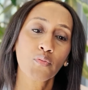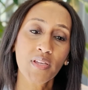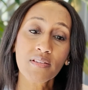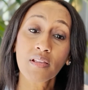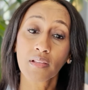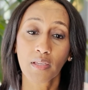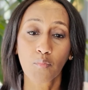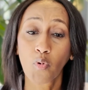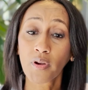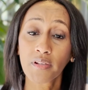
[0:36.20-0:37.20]
Recently,
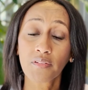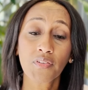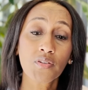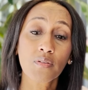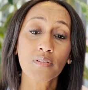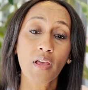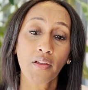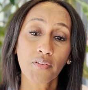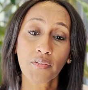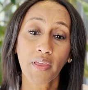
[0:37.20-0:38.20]
more individuals
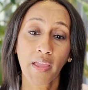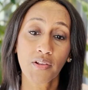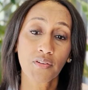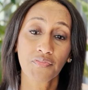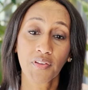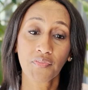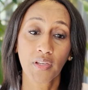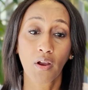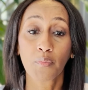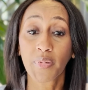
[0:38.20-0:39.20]
under the age of
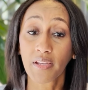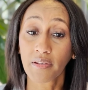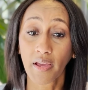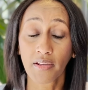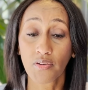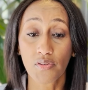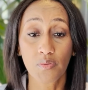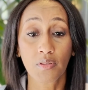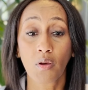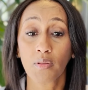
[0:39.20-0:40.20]
50 are being diagnosed
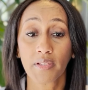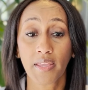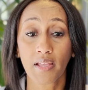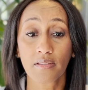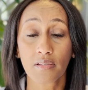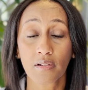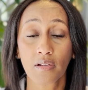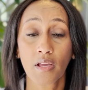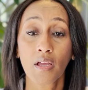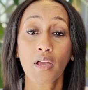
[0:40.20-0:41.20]
with colon cancer.
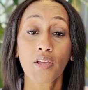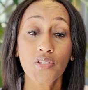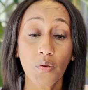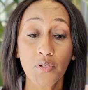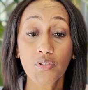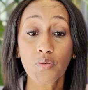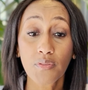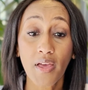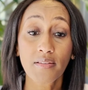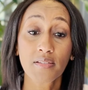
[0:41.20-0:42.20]
So in
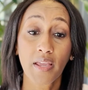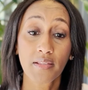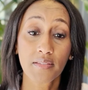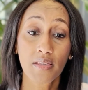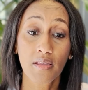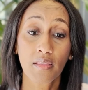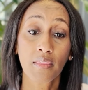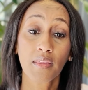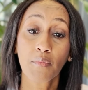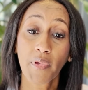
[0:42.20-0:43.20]
2018,
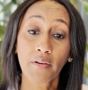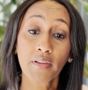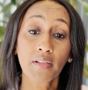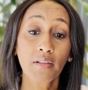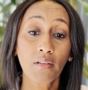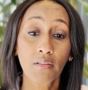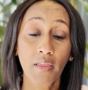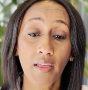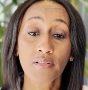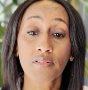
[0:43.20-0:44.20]
the American
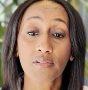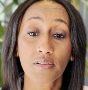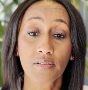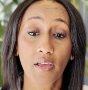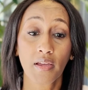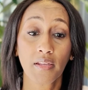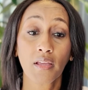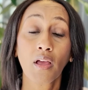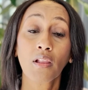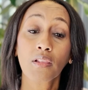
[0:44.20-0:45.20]
Cancer Society
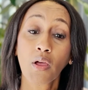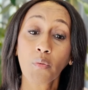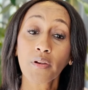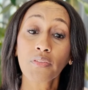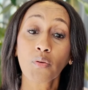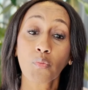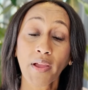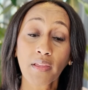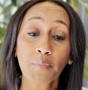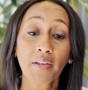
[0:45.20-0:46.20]
lowered the
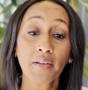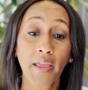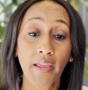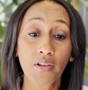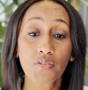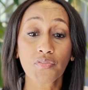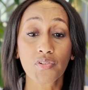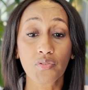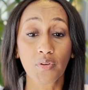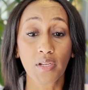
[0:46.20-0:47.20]
recommended age for
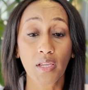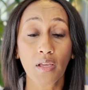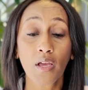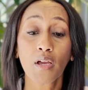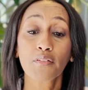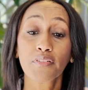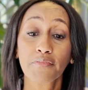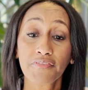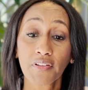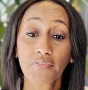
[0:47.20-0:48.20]
screening from
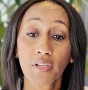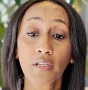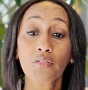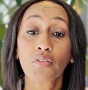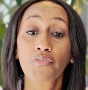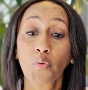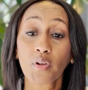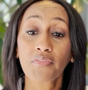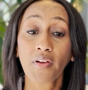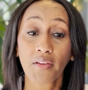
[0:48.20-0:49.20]
50 to
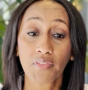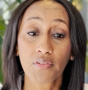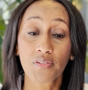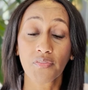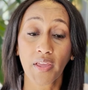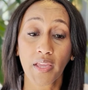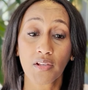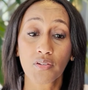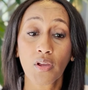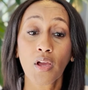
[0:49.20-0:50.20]
45 years of
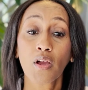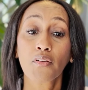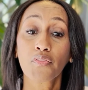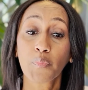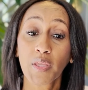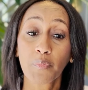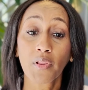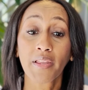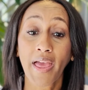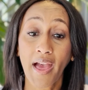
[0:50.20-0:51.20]
age for people
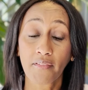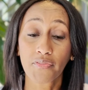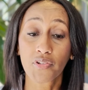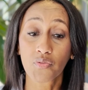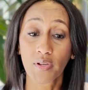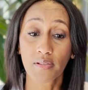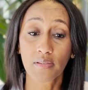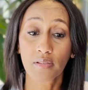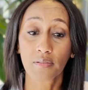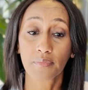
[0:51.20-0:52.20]
at average
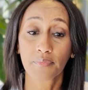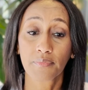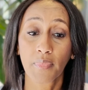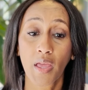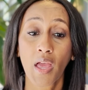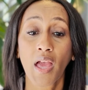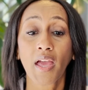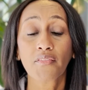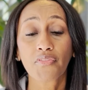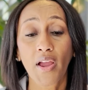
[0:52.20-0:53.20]
risk.
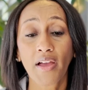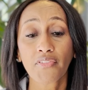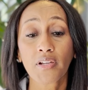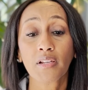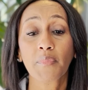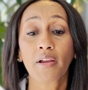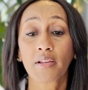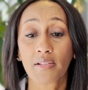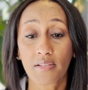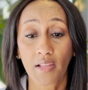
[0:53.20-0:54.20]
And for African
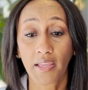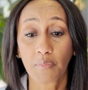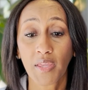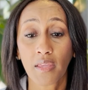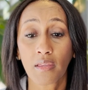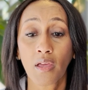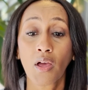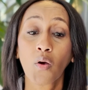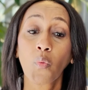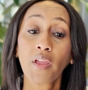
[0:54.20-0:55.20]
Americans like me,
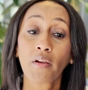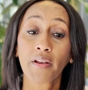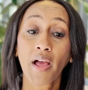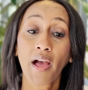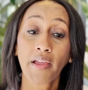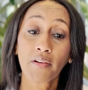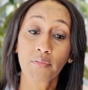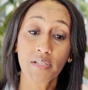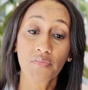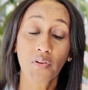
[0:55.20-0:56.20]
we are at higher
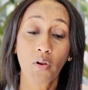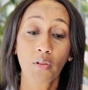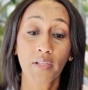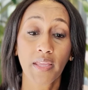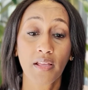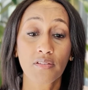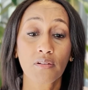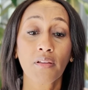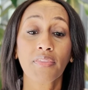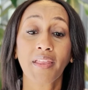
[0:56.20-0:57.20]
risk for colon
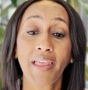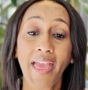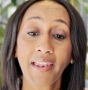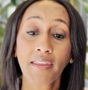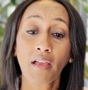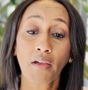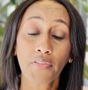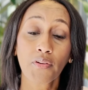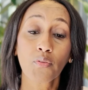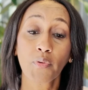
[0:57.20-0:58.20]
cancer than any
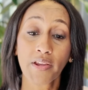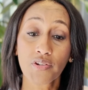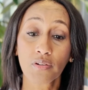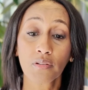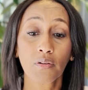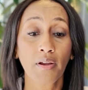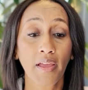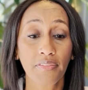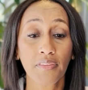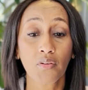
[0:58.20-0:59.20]
other racial or
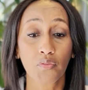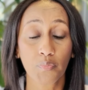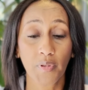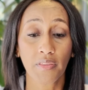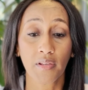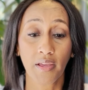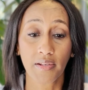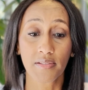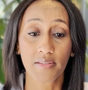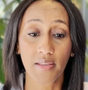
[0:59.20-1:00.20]
ethnic group in the
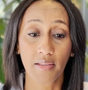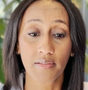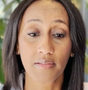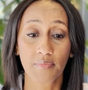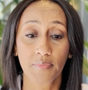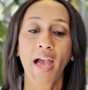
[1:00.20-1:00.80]
United States.